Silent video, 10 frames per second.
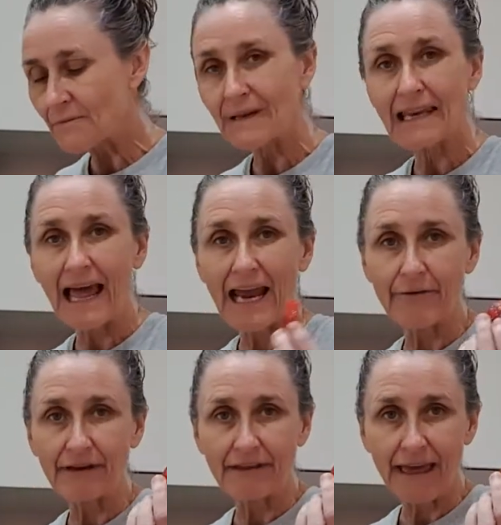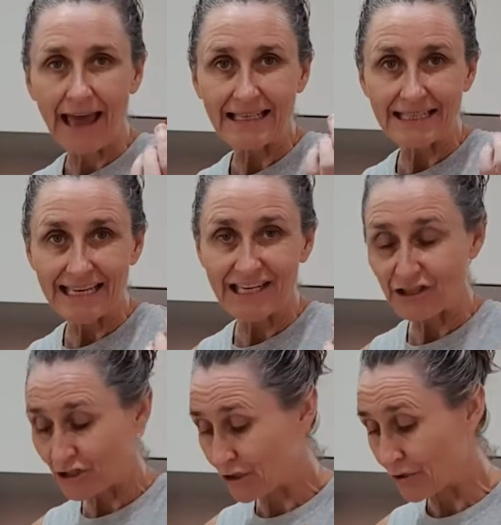be layering that
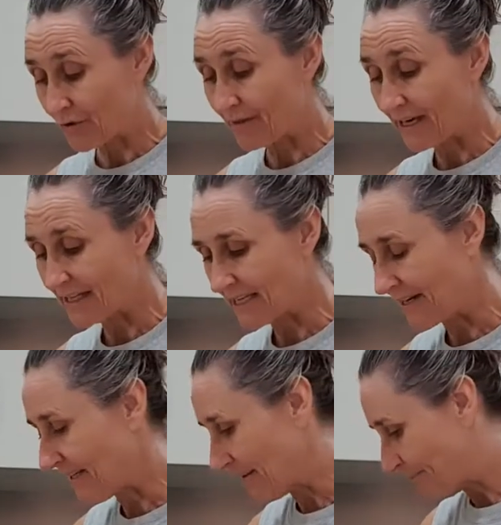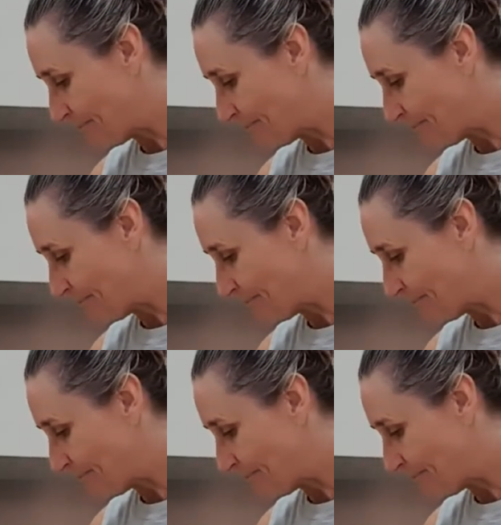into the lasagna.